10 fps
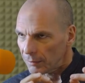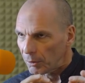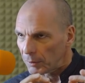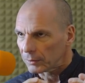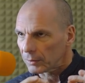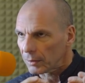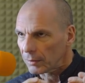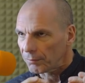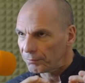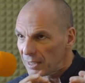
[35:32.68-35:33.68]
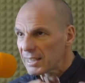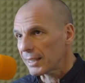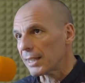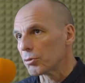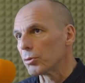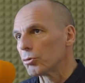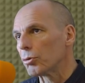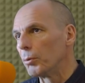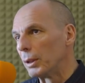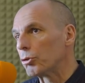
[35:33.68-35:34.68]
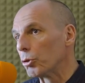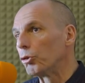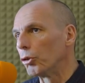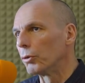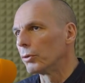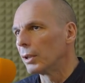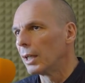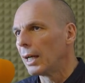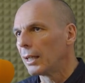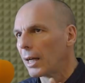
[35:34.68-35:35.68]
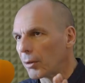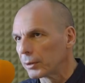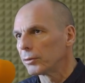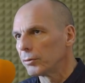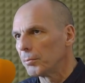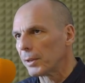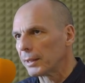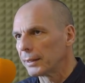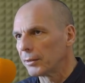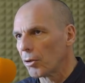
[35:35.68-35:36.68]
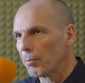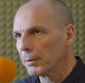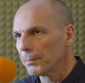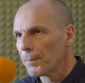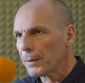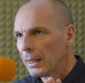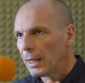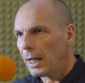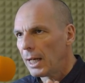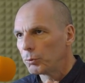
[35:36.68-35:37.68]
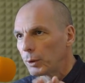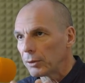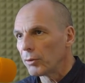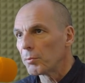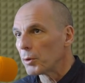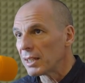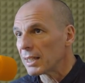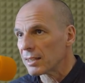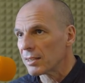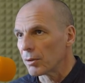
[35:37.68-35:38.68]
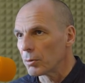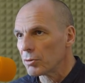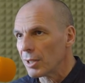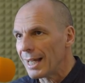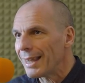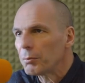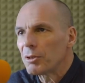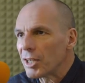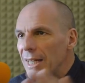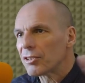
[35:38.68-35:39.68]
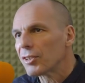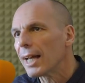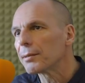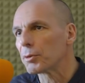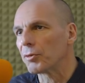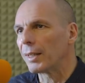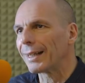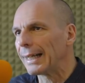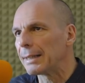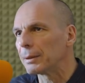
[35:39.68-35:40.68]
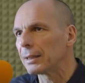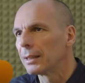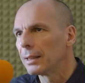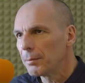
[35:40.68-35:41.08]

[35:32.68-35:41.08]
if you want, the first things we should do according to democracy in Europa, and we can do them within existing rules, and that will change the atmosphere, the climate.